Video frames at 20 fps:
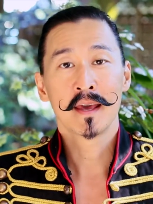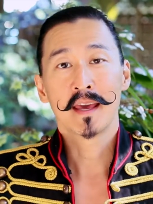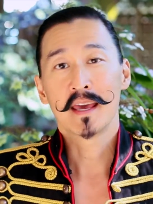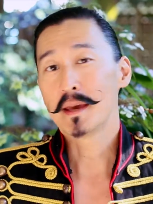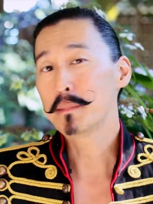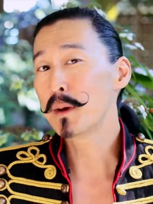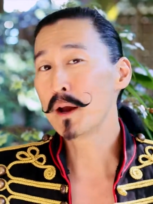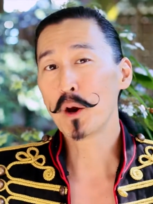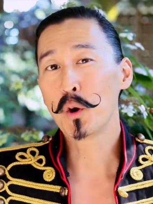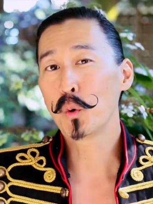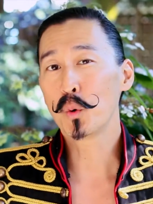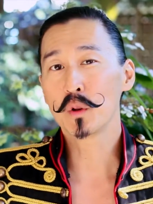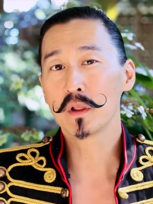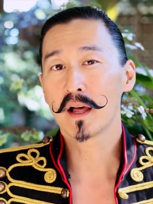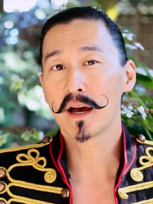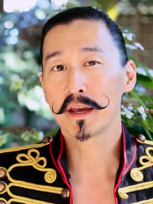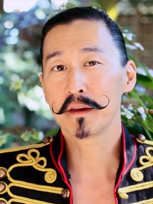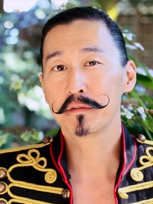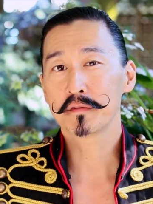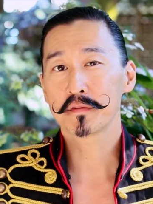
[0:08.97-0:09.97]
In my whole
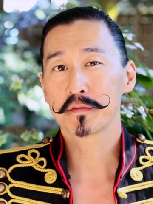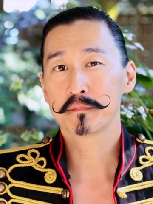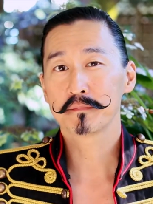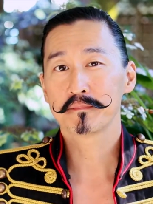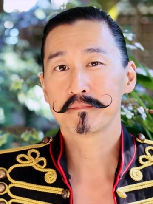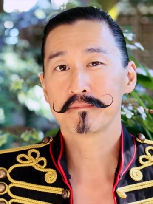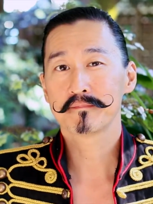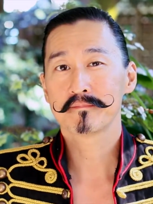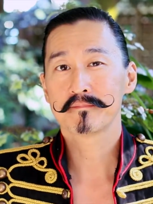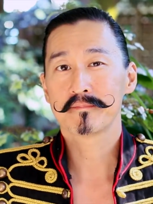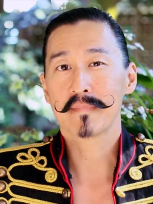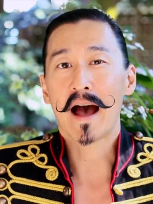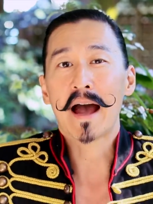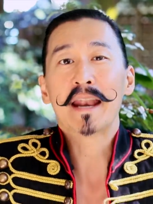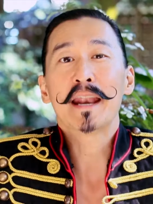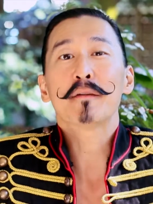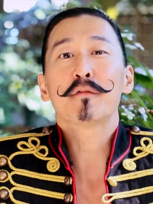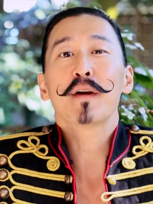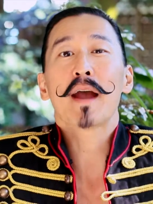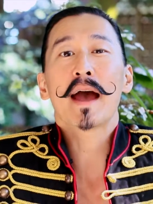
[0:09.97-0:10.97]
life, I
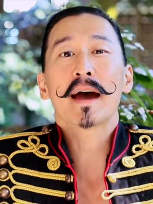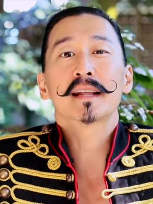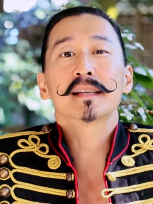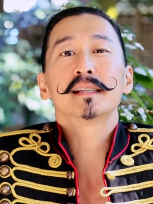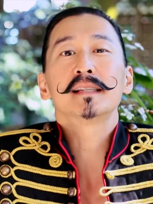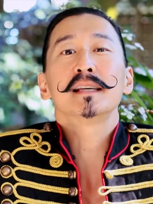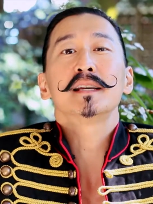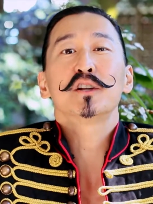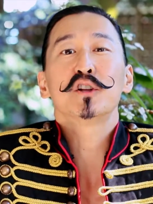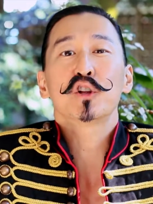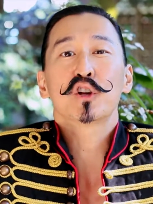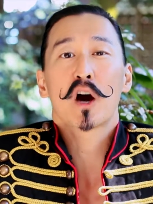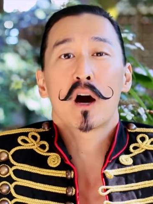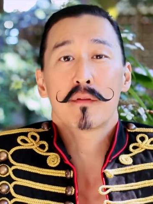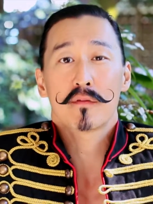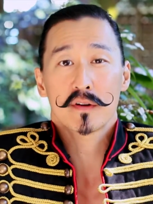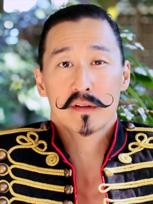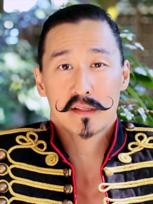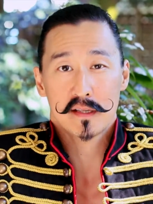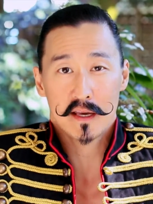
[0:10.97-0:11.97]
never had a single
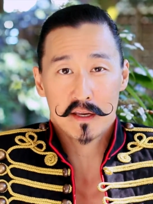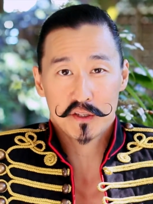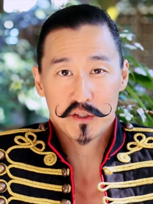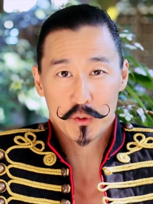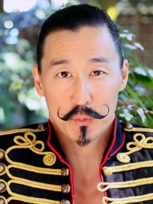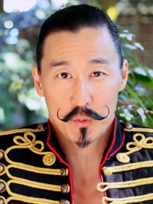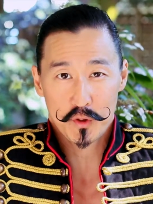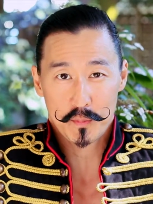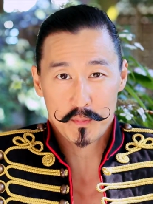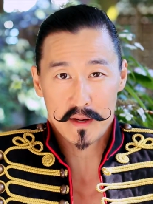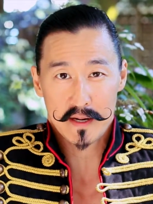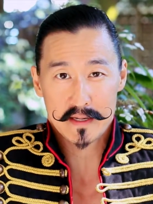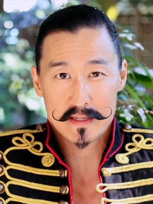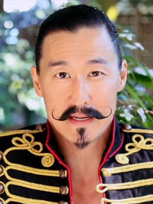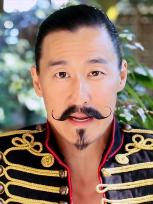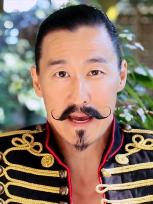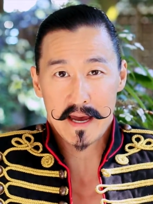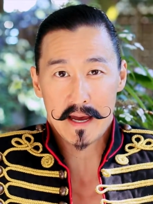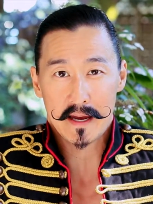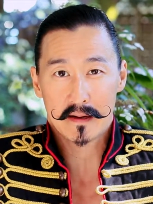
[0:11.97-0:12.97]
conversation with my
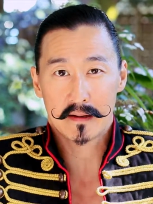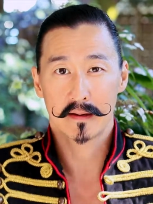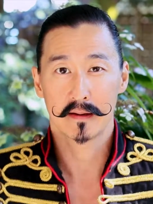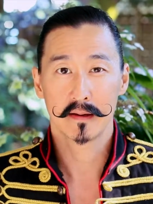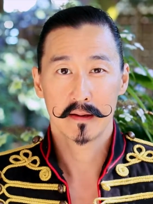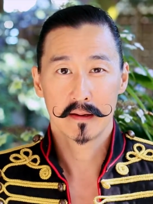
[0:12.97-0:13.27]
dad.